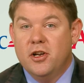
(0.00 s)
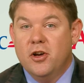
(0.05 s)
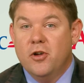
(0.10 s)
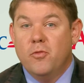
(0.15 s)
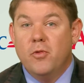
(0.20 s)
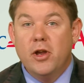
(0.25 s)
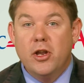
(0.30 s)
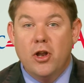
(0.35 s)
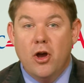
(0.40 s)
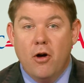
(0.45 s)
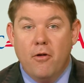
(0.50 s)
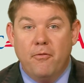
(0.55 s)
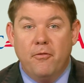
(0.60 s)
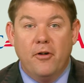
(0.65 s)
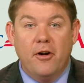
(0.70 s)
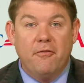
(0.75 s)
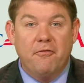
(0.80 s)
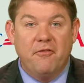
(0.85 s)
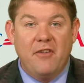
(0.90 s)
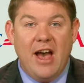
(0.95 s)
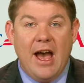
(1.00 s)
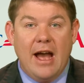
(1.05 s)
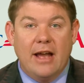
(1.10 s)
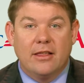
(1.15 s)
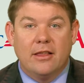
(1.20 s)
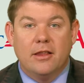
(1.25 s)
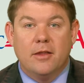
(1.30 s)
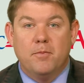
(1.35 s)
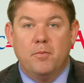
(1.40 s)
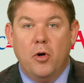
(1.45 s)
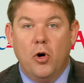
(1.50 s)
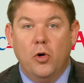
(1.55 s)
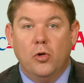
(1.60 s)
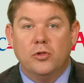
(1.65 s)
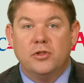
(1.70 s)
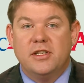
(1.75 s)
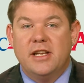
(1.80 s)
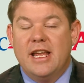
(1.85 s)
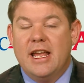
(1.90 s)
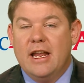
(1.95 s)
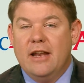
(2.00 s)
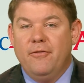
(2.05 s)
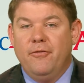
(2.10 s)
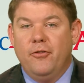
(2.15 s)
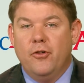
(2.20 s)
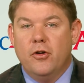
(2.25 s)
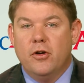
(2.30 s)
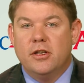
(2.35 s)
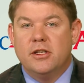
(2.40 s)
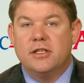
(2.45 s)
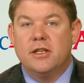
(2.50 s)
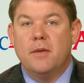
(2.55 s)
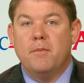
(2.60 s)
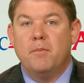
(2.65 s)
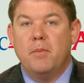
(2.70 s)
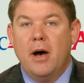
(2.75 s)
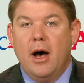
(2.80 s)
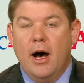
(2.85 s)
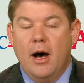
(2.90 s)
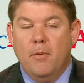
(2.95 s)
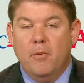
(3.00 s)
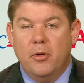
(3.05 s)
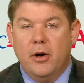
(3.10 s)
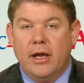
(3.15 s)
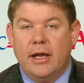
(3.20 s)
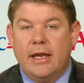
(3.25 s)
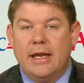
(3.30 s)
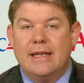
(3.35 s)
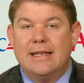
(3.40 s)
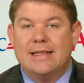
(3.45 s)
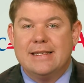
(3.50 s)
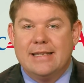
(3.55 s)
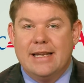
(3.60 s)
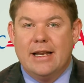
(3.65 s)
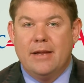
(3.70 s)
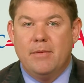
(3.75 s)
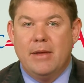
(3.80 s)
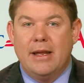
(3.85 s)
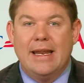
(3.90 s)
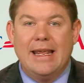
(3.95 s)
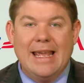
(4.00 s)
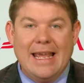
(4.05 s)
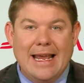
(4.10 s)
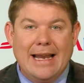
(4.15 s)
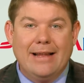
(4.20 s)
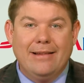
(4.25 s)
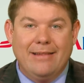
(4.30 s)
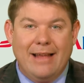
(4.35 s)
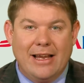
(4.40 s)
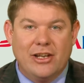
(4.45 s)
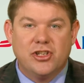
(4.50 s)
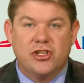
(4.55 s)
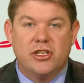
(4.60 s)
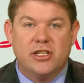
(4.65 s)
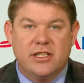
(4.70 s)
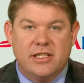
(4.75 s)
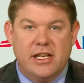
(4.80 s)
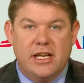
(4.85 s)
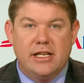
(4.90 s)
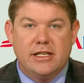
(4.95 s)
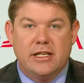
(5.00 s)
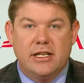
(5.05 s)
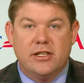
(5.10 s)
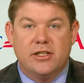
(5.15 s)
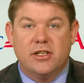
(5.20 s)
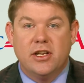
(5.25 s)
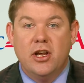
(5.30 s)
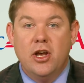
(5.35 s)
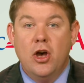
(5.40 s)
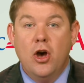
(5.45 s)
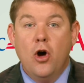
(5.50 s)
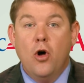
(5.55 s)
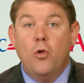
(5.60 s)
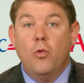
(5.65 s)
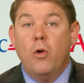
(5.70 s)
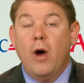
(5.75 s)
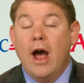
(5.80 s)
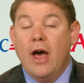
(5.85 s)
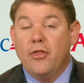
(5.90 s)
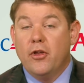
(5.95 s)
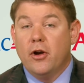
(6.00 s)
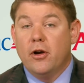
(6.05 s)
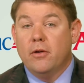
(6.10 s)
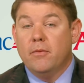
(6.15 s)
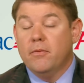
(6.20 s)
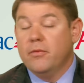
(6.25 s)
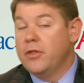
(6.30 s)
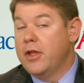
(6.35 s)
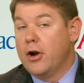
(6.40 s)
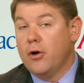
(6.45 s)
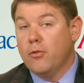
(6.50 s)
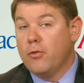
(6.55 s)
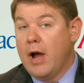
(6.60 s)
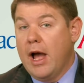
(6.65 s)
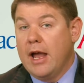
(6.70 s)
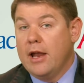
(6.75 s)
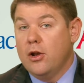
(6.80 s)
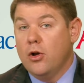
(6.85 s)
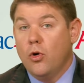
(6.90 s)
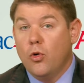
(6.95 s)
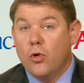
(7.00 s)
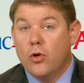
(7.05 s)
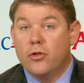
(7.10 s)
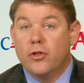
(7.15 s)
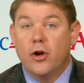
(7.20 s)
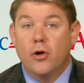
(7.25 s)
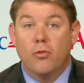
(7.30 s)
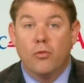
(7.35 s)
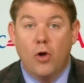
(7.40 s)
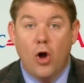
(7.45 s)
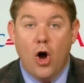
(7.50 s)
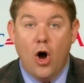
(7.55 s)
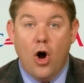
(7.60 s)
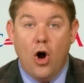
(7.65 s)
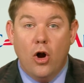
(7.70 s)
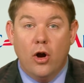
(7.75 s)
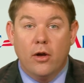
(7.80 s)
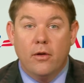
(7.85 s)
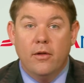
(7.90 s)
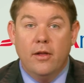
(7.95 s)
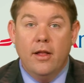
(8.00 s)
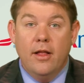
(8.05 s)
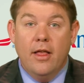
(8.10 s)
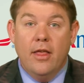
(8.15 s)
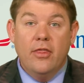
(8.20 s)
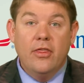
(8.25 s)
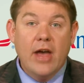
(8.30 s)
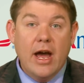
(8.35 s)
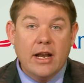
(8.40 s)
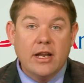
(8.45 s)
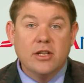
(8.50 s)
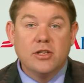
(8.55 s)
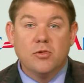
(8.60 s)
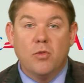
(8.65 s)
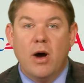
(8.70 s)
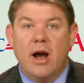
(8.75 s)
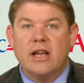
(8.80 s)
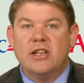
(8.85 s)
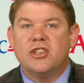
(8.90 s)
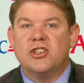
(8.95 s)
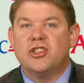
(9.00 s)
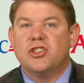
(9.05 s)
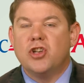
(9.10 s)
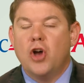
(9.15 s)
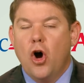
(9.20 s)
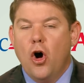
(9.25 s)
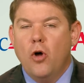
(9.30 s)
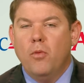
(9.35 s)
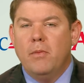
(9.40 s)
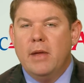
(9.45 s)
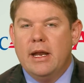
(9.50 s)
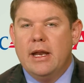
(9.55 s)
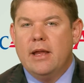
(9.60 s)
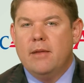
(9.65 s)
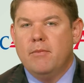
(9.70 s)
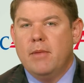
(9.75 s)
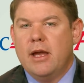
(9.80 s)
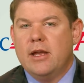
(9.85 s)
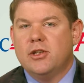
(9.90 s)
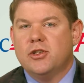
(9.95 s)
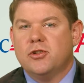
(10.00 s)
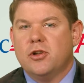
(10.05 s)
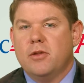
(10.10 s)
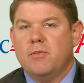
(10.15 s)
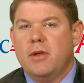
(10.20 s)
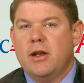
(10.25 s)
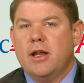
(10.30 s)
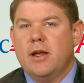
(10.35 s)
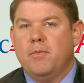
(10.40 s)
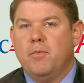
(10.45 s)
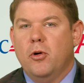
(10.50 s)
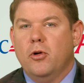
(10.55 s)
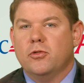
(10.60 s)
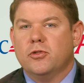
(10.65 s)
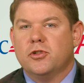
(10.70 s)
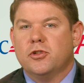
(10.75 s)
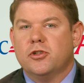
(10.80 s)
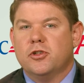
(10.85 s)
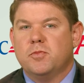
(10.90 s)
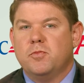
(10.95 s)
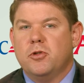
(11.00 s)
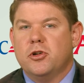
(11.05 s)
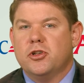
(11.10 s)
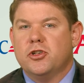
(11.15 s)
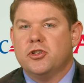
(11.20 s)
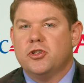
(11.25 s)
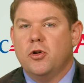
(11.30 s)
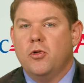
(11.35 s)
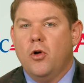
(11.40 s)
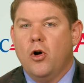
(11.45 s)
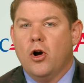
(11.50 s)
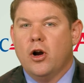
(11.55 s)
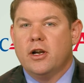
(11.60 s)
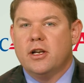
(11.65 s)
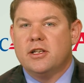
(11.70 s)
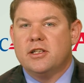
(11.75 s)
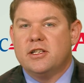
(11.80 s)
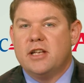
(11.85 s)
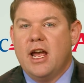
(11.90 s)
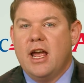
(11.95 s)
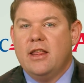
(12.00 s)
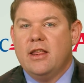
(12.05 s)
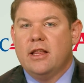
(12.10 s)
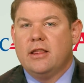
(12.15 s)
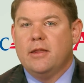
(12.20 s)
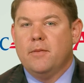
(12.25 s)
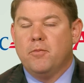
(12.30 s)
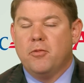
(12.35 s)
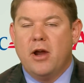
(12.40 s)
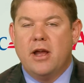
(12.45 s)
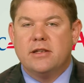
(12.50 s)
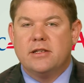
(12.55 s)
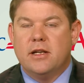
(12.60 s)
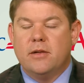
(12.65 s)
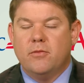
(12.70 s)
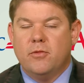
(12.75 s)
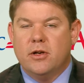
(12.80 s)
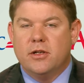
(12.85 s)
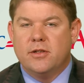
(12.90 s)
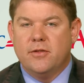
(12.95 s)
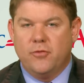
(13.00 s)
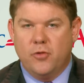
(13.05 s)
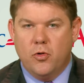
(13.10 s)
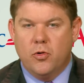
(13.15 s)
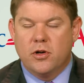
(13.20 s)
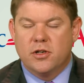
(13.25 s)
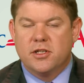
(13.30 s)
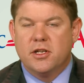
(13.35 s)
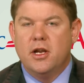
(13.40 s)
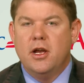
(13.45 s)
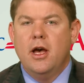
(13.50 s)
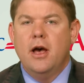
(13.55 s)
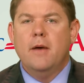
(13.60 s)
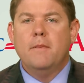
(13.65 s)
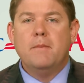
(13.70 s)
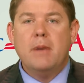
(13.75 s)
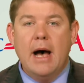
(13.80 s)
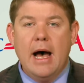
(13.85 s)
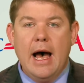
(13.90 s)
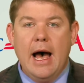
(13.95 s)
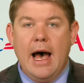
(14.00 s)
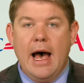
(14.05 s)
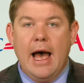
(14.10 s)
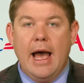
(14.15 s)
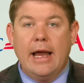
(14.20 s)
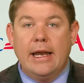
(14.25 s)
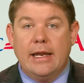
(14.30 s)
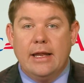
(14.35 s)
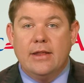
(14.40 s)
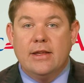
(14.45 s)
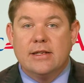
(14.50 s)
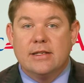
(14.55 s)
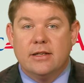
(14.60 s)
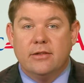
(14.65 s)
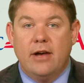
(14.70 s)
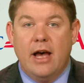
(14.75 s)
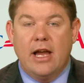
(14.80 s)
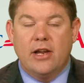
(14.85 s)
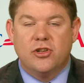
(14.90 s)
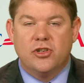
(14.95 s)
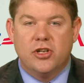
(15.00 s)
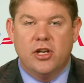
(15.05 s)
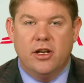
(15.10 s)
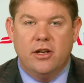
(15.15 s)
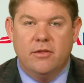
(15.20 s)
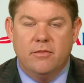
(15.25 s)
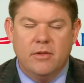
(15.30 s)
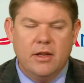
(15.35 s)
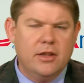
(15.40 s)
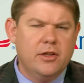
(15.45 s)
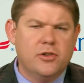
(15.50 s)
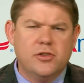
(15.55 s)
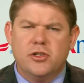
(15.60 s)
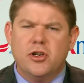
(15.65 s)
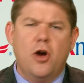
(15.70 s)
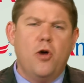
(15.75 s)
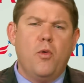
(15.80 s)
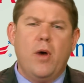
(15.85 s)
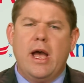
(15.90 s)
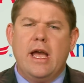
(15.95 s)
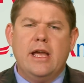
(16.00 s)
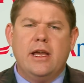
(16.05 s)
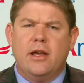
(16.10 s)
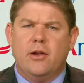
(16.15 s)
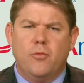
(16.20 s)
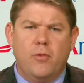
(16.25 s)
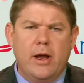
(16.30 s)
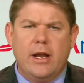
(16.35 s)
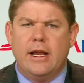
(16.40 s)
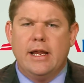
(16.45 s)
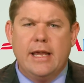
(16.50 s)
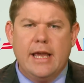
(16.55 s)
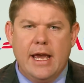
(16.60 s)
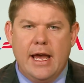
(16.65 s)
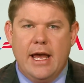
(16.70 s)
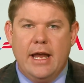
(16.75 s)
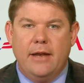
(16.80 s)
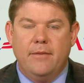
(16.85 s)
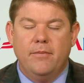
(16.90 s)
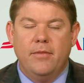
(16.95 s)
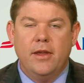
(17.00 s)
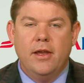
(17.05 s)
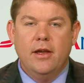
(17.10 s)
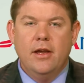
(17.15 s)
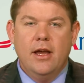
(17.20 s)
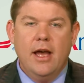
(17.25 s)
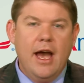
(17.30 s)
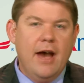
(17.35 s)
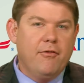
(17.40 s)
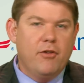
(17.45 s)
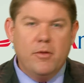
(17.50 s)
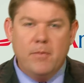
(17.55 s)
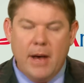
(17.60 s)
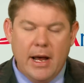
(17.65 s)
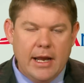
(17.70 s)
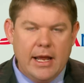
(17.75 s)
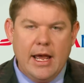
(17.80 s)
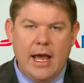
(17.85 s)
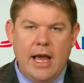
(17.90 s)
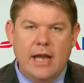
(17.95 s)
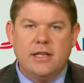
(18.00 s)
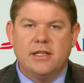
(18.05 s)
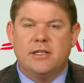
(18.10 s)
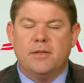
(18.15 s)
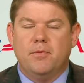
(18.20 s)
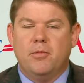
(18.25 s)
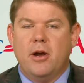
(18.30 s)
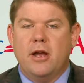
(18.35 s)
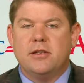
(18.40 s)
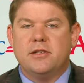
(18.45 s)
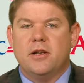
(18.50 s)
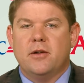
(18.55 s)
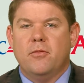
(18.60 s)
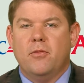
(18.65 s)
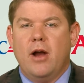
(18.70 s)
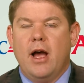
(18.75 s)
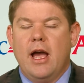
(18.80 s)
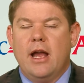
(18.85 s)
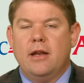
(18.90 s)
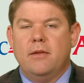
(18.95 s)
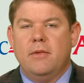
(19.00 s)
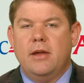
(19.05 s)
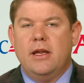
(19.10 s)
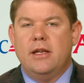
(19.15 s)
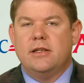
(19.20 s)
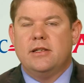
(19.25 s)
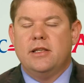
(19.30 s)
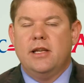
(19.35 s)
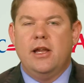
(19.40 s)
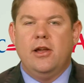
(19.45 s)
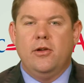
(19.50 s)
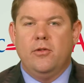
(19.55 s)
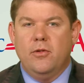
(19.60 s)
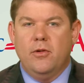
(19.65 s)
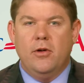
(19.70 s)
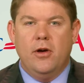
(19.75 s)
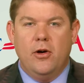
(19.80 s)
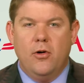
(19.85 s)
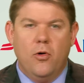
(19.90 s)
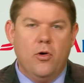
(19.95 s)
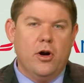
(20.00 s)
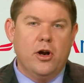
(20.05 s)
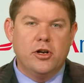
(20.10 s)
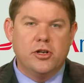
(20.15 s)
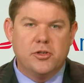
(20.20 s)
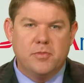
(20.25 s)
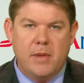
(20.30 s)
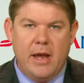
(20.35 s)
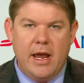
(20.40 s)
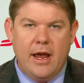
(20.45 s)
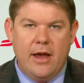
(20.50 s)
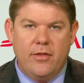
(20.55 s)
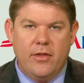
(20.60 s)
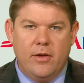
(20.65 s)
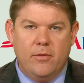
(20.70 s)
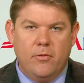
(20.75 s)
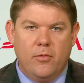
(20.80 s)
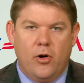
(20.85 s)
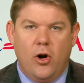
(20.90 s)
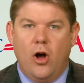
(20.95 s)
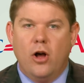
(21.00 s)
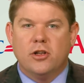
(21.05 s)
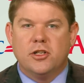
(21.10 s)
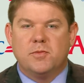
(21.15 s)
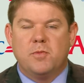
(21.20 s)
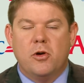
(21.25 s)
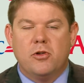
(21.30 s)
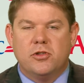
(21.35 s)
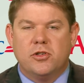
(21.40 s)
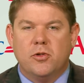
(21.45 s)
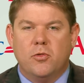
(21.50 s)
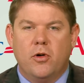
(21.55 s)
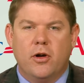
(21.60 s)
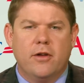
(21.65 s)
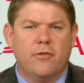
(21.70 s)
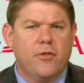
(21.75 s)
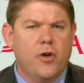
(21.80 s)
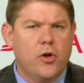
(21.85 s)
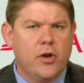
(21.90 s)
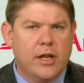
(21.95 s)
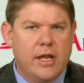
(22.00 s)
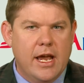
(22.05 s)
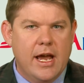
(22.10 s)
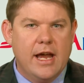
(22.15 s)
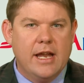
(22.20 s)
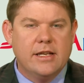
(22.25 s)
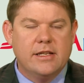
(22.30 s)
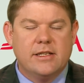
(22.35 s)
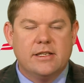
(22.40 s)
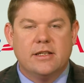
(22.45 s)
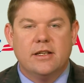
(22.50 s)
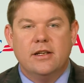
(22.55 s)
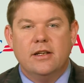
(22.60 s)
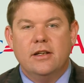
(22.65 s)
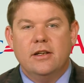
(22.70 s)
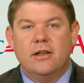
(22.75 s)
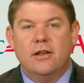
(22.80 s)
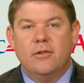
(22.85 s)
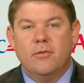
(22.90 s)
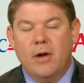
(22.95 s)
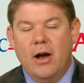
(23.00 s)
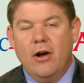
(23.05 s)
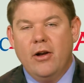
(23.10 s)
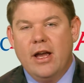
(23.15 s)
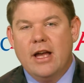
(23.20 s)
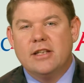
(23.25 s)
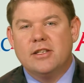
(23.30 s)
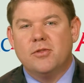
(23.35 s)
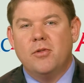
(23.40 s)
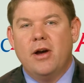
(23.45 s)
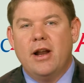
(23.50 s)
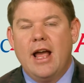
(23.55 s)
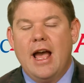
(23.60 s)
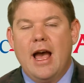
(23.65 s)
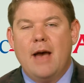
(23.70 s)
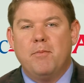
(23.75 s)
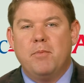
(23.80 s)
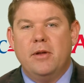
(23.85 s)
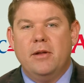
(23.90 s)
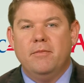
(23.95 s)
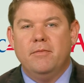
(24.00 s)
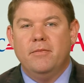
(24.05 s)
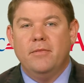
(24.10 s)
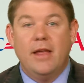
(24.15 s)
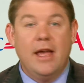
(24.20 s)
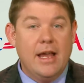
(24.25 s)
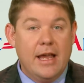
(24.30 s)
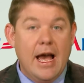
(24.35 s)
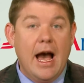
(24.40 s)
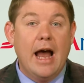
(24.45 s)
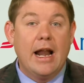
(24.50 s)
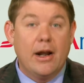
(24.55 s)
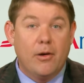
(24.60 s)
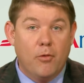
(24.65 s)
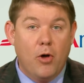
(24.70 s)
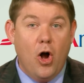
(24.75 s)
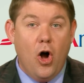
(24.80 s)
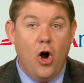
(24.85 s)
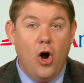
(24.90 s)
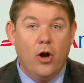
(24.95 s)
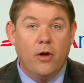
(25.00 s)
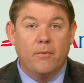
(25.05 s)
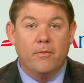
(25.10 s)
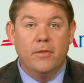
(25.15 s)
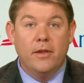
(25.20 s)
We know for a fact that the polls influence public sentiment in election seasons, whether they're right or they're wrong. That is why so many mainstream media pollsters push so hard to say that the president was, of course, behind in this election, that there's no way he could win again. Everybody hates the president, right? He's the orange man that we're all supposed to want to vote against. Well, guess what happened? They got it wrong.